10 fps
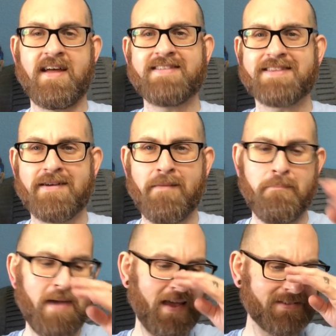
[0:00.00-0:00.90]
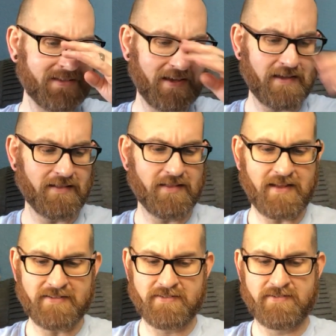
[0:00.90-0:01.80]
That's amazing.
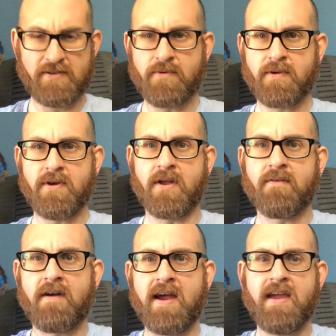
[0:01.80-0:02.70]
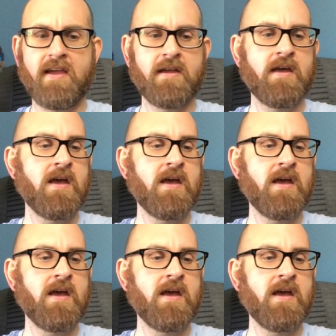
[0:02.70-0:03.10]
That's so good, right?